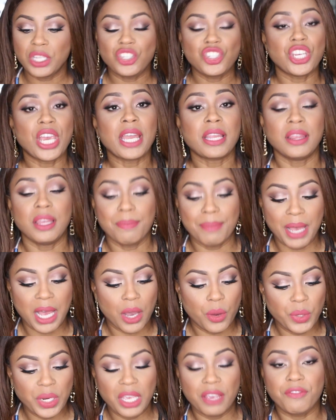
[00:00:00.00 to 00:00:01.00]
check them
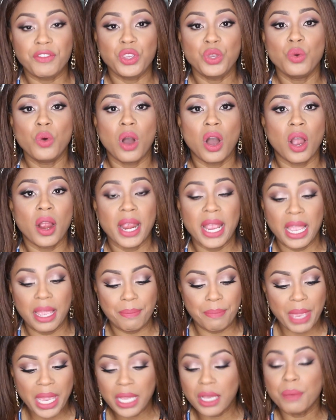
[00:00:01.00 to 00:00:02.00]
out. If you are
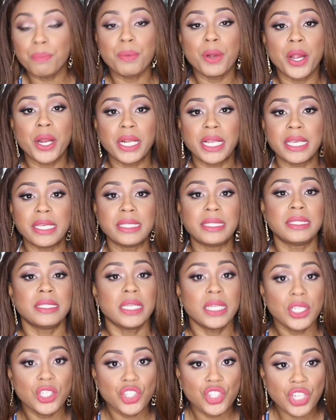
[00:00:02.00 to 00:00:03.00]
a makeup
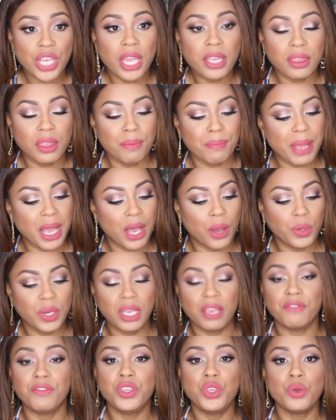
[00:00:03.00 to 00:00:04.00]
artist, check them
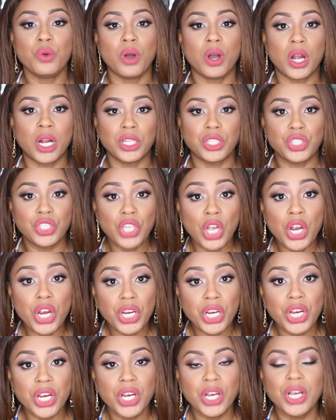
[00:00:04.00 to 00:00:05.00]
out. If you are
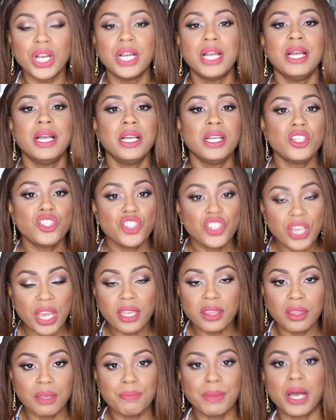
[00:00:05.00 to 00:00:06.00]
darker,
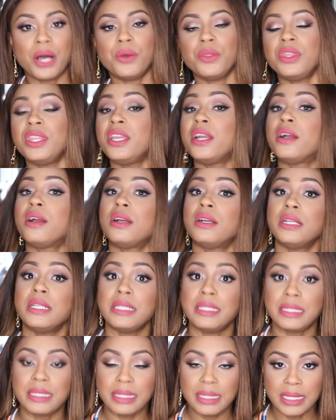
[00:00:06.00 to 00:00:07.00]
check them out. They're
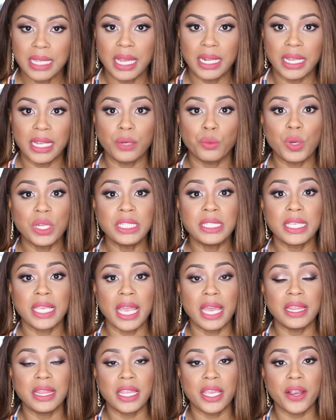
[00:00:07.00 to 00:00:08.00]
stunning. Once
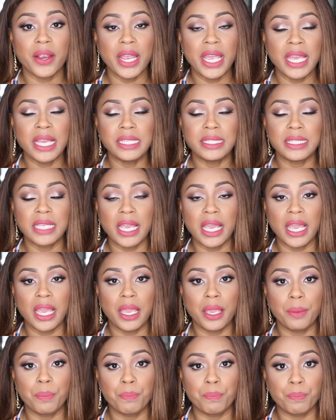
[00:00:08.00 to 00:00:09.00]
again, there is
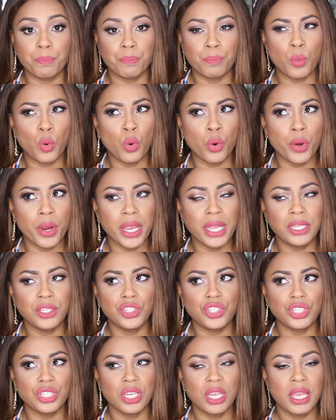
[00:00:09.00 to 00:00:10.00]
a
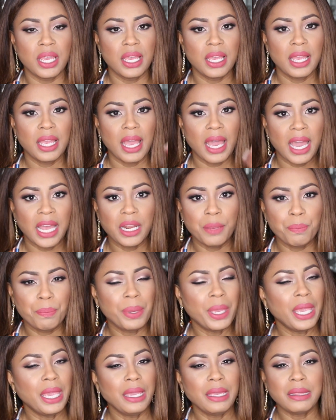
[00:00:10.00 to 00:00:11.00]
orange and a
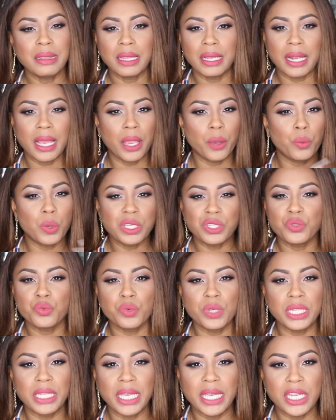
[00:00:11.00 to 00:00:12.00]
pink that I wasn't
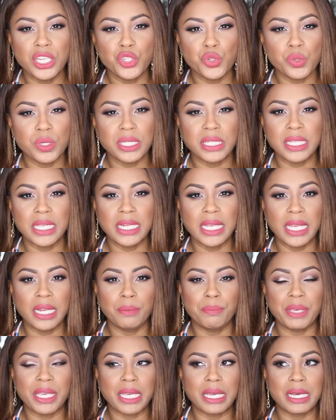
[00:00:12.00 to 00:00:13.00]
really interested
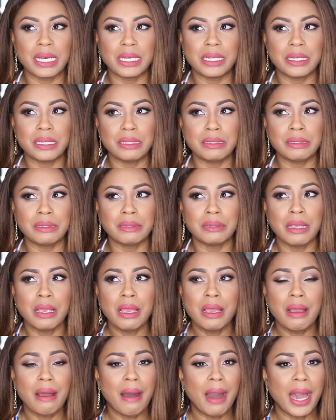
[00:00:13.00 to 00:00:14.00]
in, because
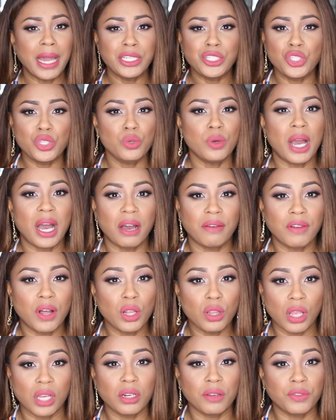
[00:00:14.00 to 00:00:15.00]
I do have a
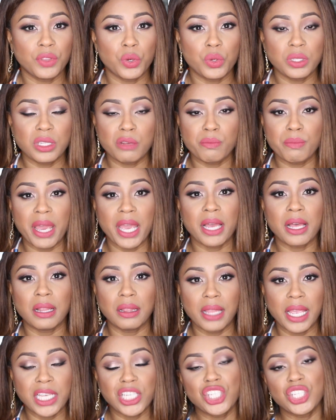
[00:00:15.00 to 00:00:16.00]
lot of those in my
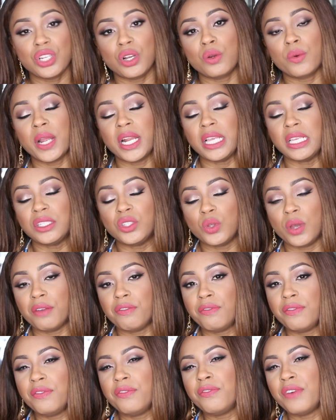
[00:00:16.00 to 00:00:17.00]
collection already, so I
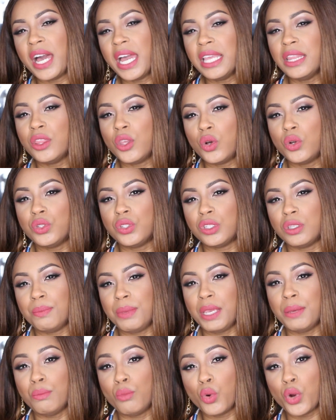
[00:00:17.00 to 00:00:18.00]
find those to
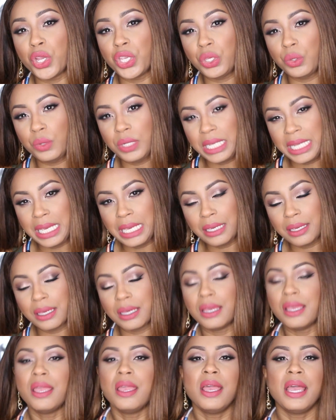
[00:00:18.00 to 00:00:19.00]
be more unique
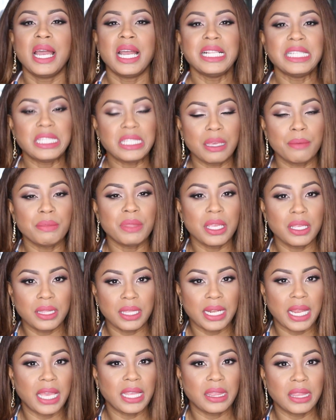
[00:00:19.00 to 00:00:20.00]
and something
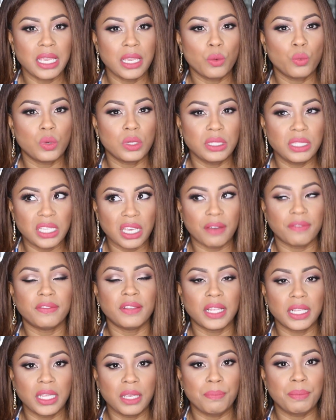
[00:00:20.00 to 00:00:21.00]
that I think will
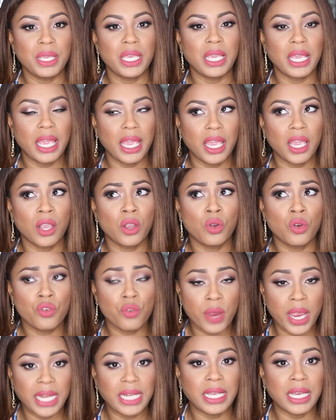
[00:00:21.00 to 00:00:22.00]
definitely be a
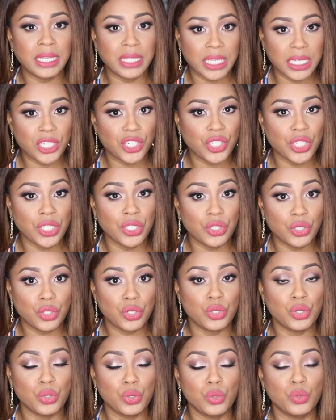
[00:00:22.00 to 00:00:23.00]
great addition
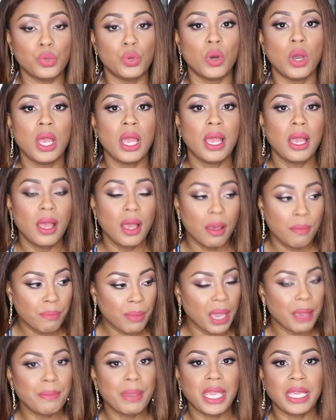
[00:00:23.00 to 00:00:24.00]
to
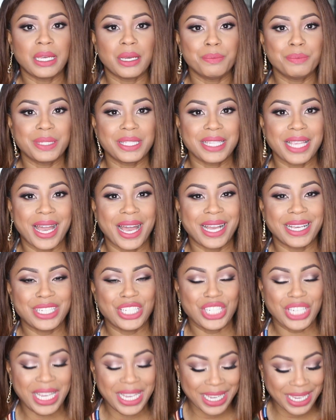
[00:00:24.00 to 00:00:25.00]
my makeup
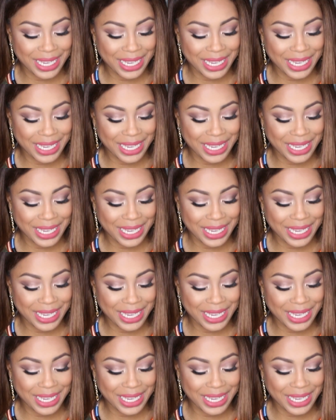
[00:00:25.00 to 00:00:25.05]
stash.